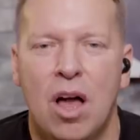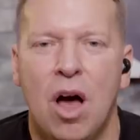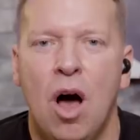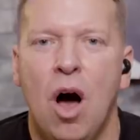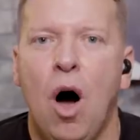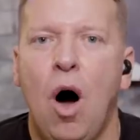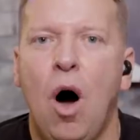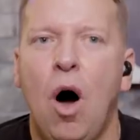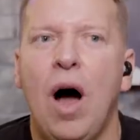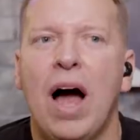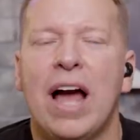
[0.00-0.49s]

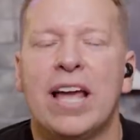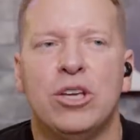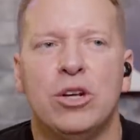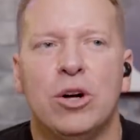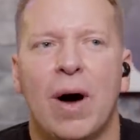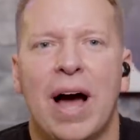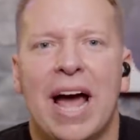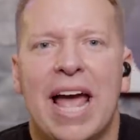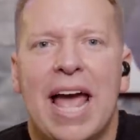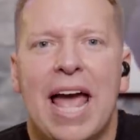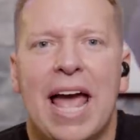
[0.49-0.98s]
Oh, you know,
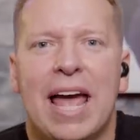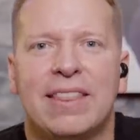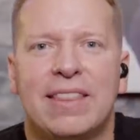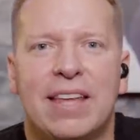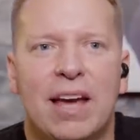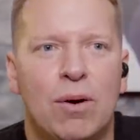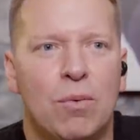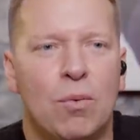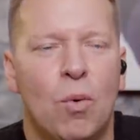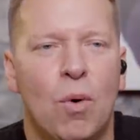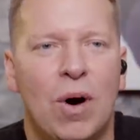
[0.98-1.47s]
I had
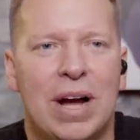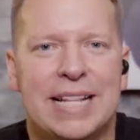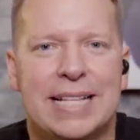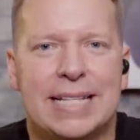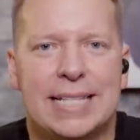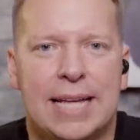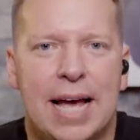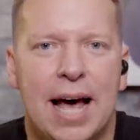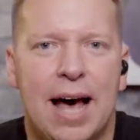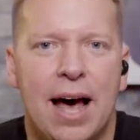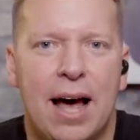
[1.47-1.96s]
that one
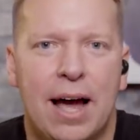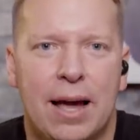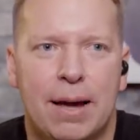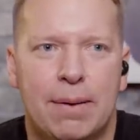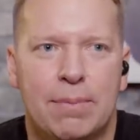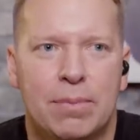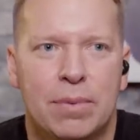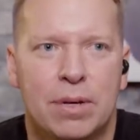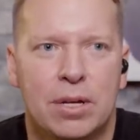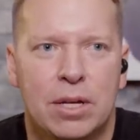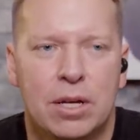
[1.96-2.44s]

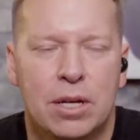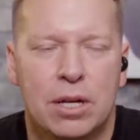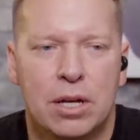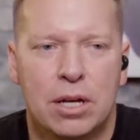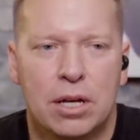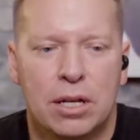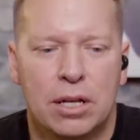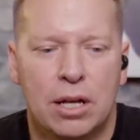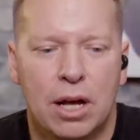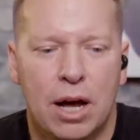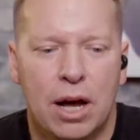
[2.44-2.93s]
time.
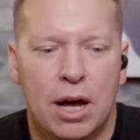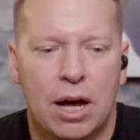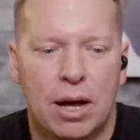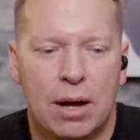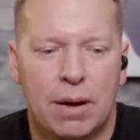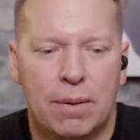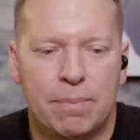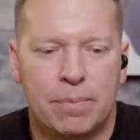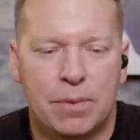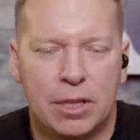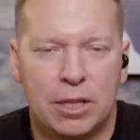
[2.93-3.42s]

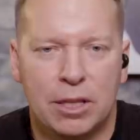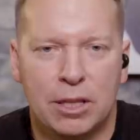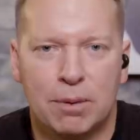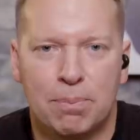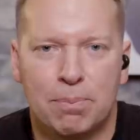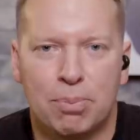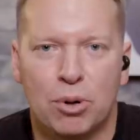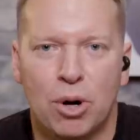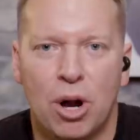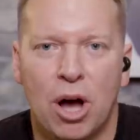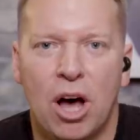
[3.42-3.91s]
Uh,
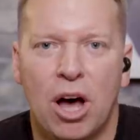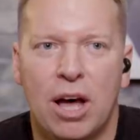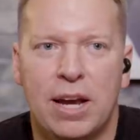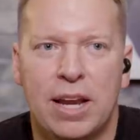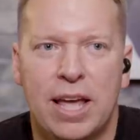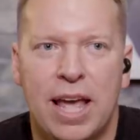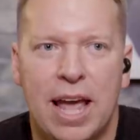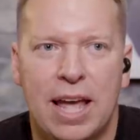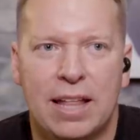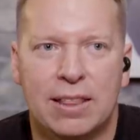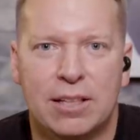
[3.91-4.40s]
LeBron
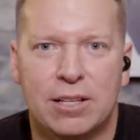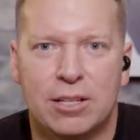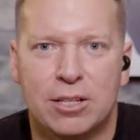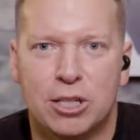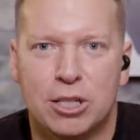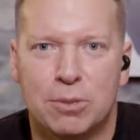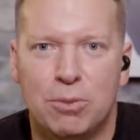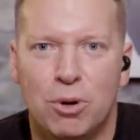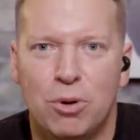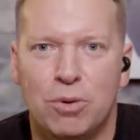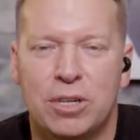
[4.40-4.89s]
had the
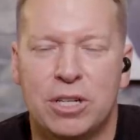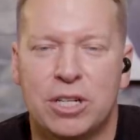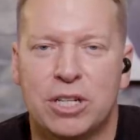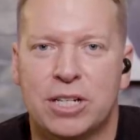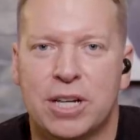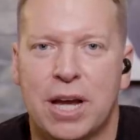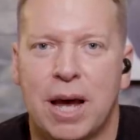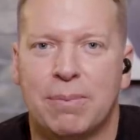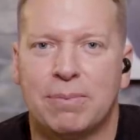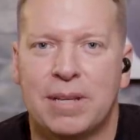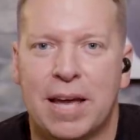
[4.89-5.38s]
smoothie
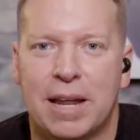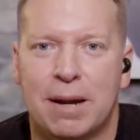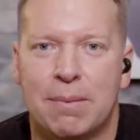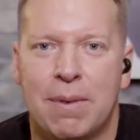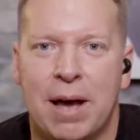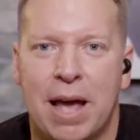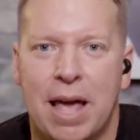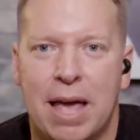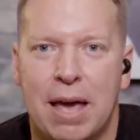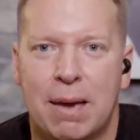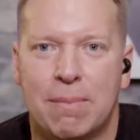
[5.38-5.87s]
shop down in
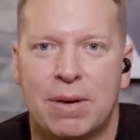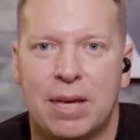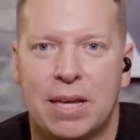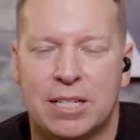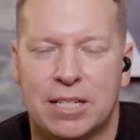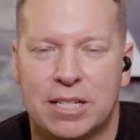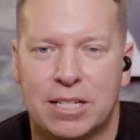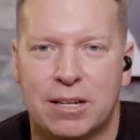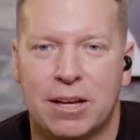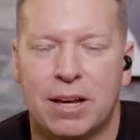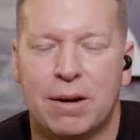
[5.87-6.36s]
Miami.
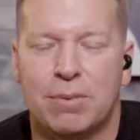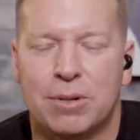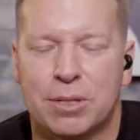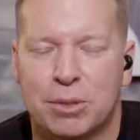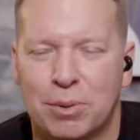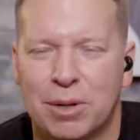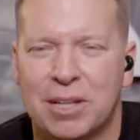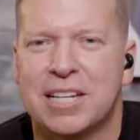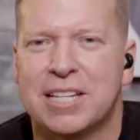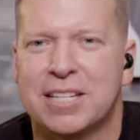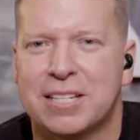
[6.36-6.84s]
So it was
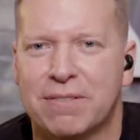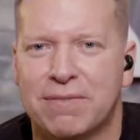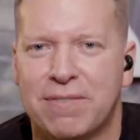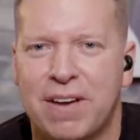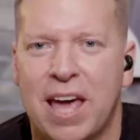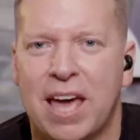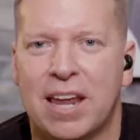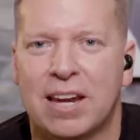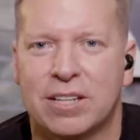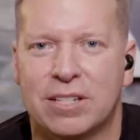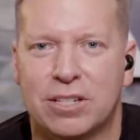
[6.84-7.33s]
really
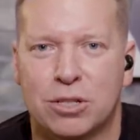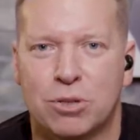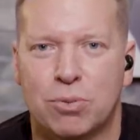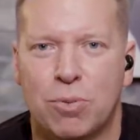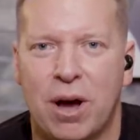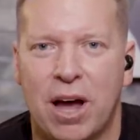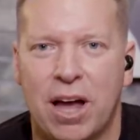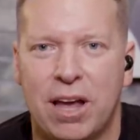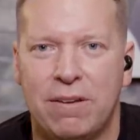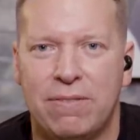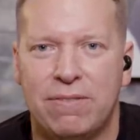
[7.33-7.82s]
Savannah's, his
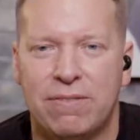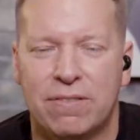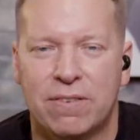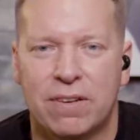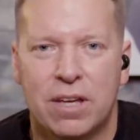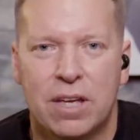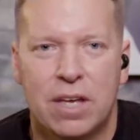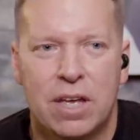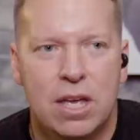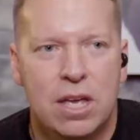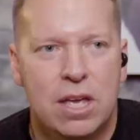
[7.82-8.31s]
wife
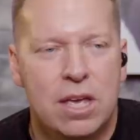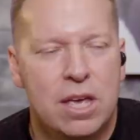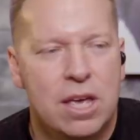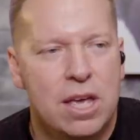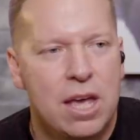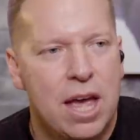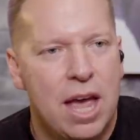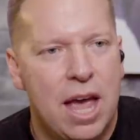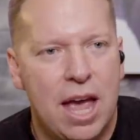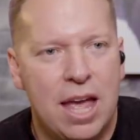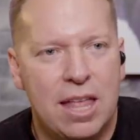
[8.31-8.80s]

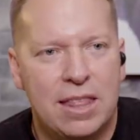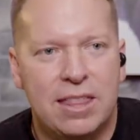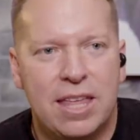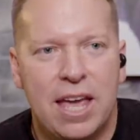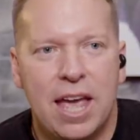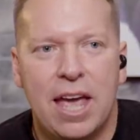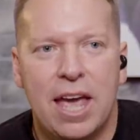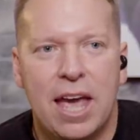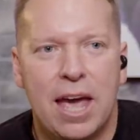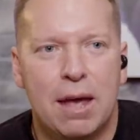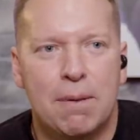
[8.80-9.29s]
and they
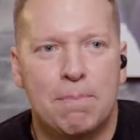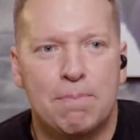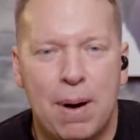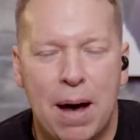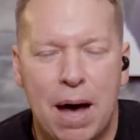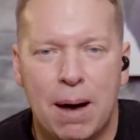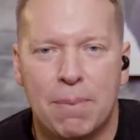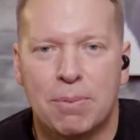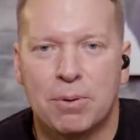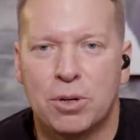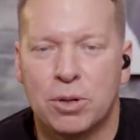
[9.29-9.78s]
yeah. had
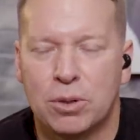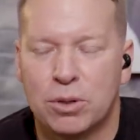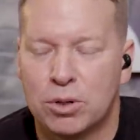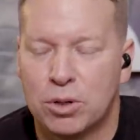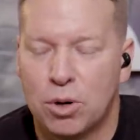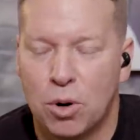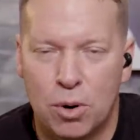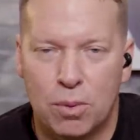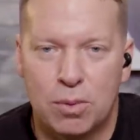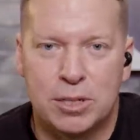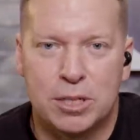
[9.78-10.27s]

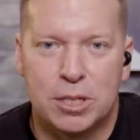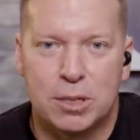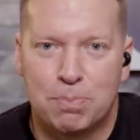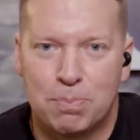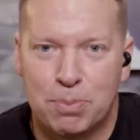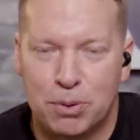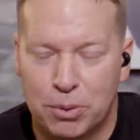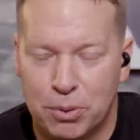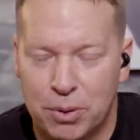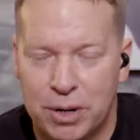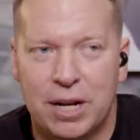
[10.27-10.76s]
popcorn with
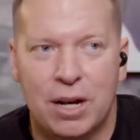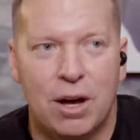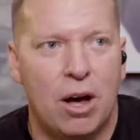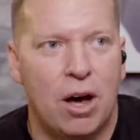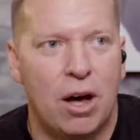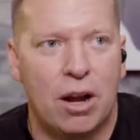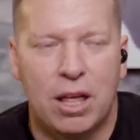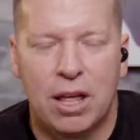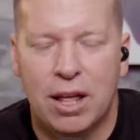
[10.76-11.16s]
spirina on it.